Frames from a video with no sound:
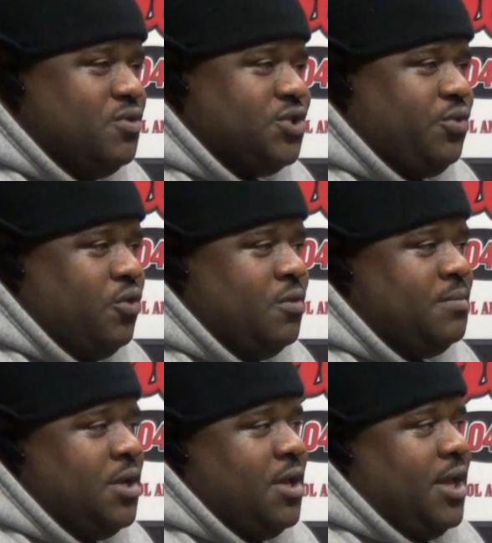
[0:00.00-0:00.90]
Music Group,
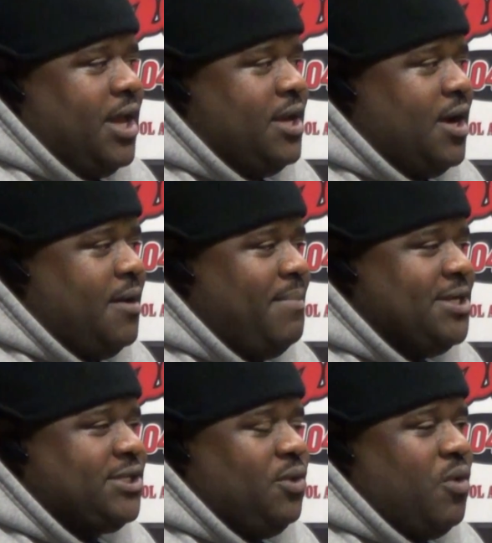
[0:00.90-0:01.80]
and
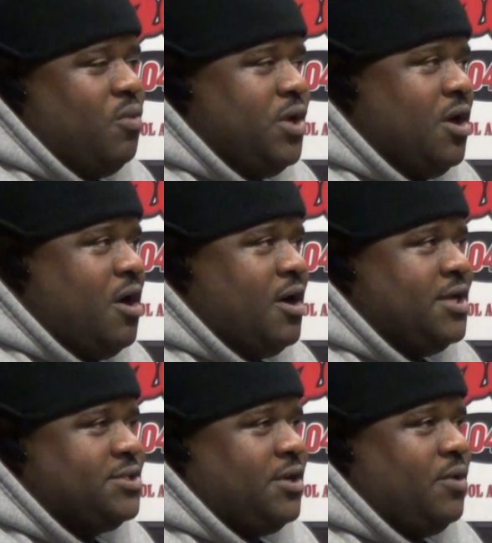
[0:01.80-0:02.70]
basically what we are
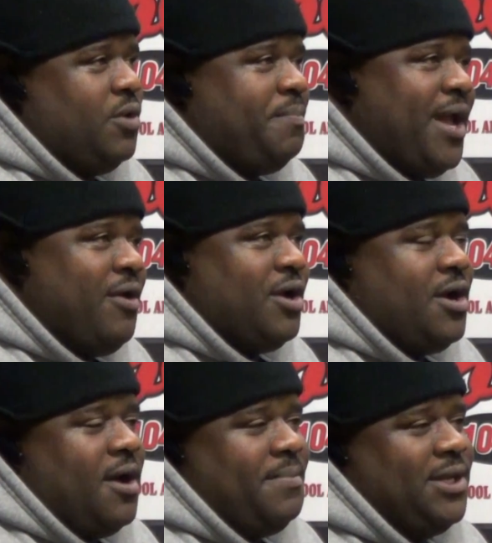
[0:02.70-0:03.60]
is a parent
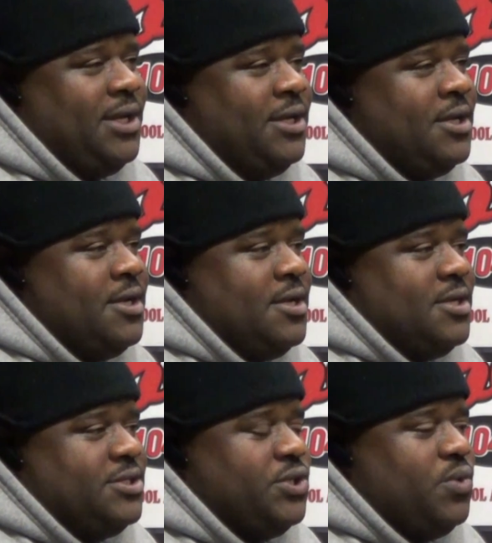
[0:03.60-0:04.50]
company
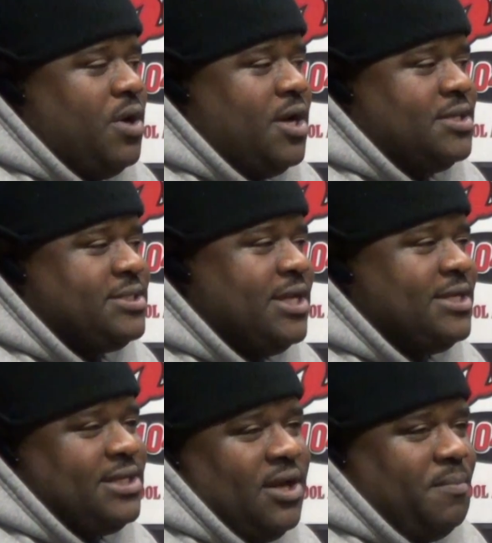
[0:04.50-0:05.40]
to
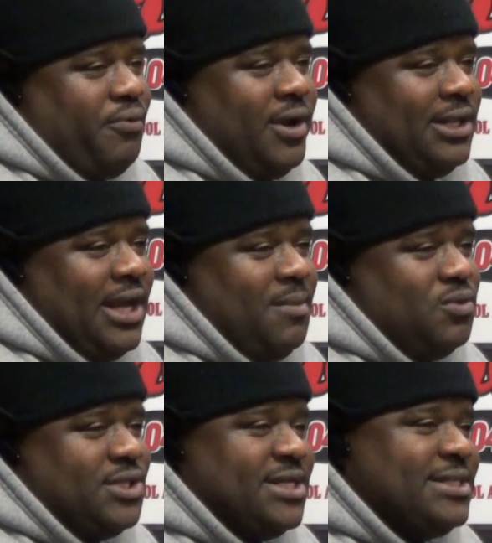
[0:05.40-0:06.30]
6 imprint
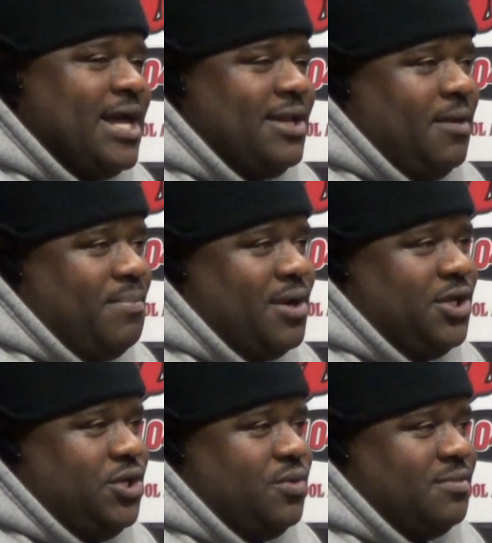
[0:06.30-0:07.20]
labels that signed up on
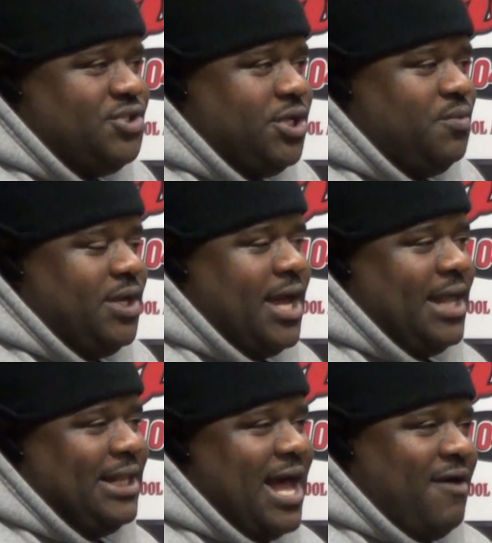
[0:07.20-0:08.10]
the UMG. We
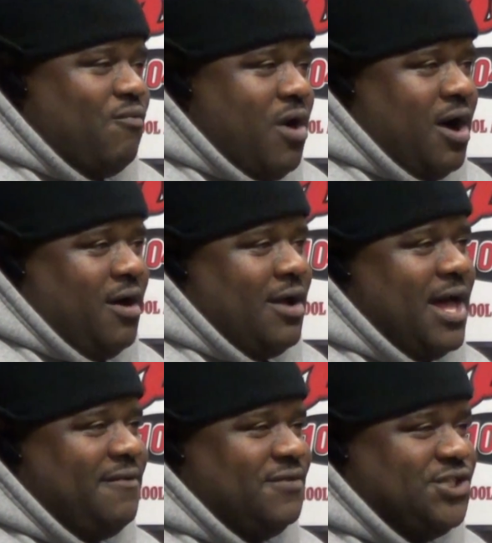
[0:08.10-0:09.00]
got Livewire
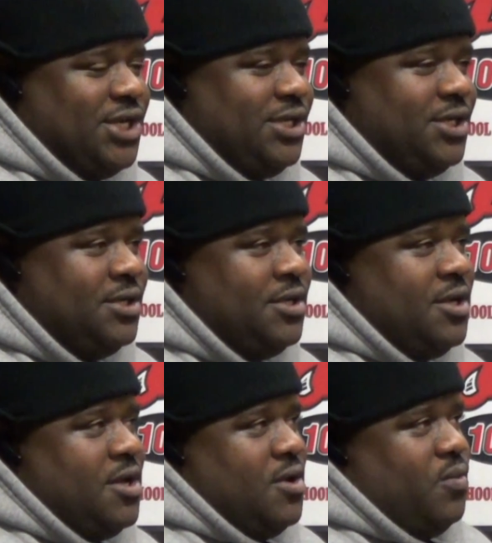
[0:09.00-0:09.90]
out of Virginia,
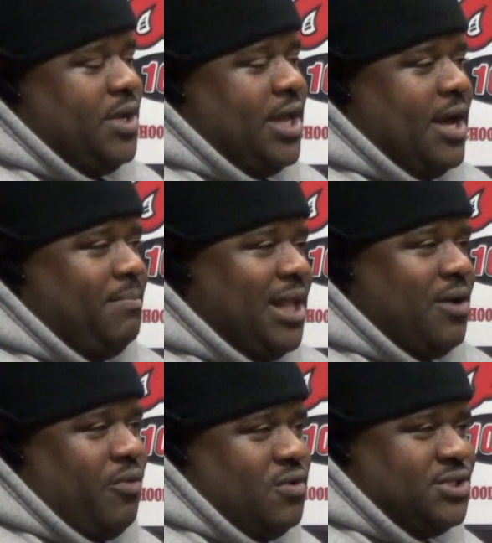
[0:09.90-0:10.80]
we got
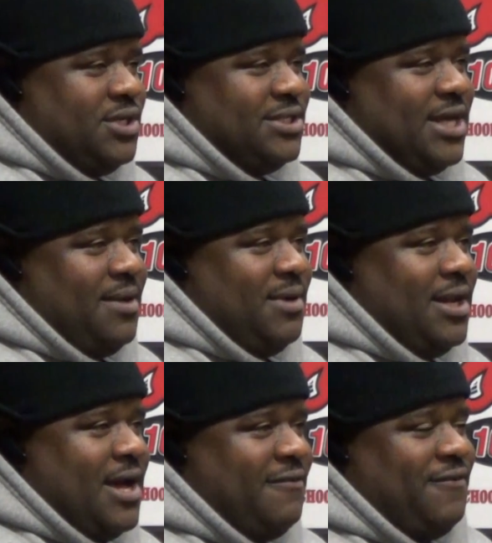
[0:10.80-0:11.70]
Black Rose Entertainment
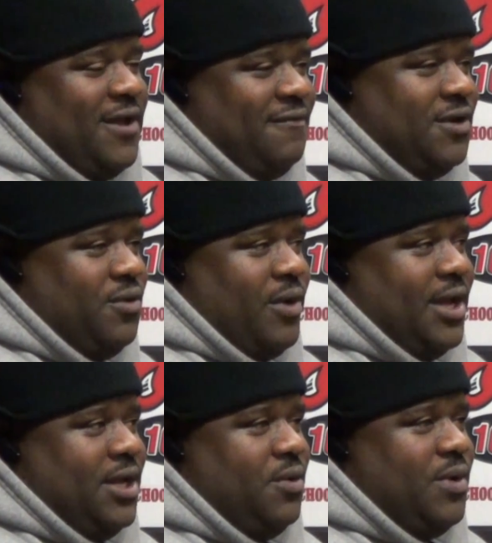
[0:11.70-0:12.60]
out of Fayetteville
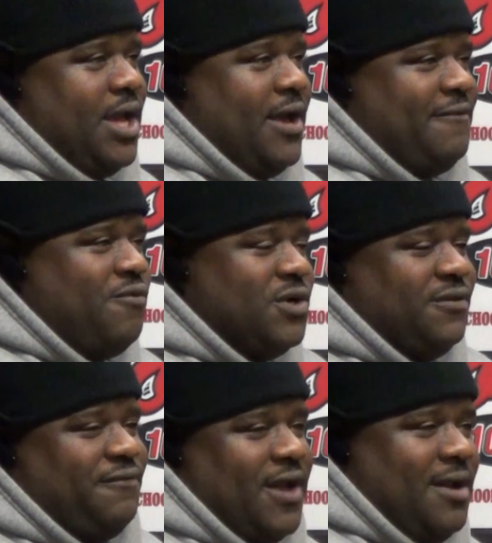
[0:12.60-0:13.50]
right here, we got
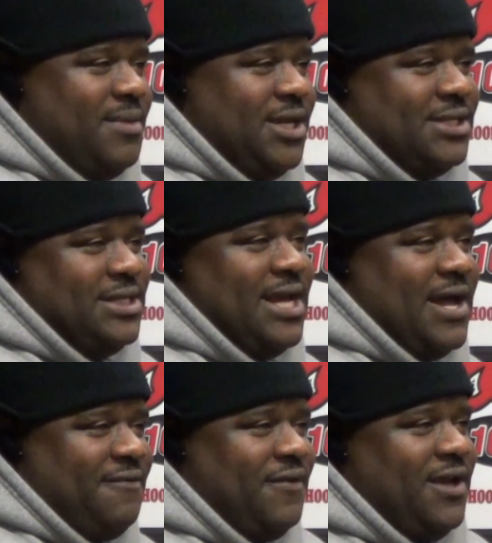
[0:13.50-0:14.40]
Fortune Family ENT
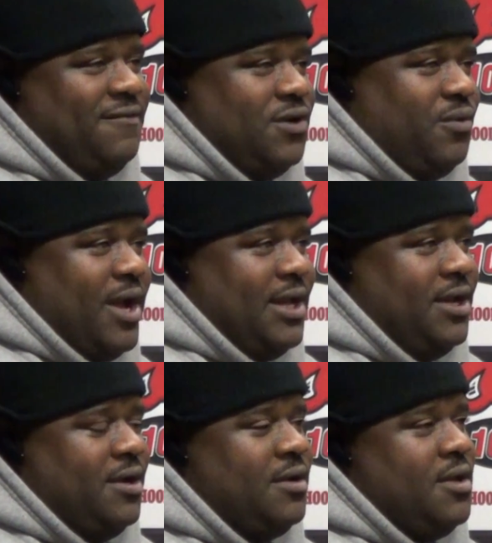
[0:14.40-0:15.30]
out of Fayetteville right here,